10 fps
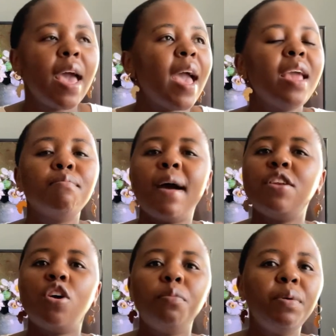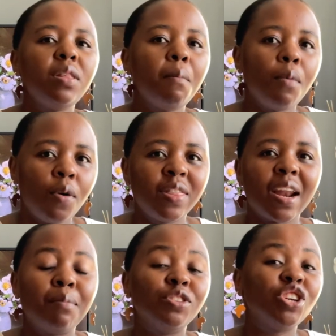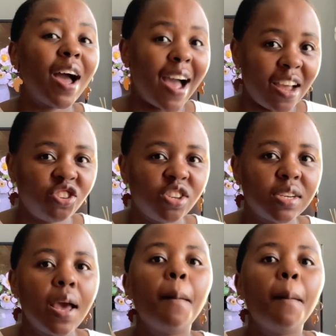It might not be the more that I'm charged,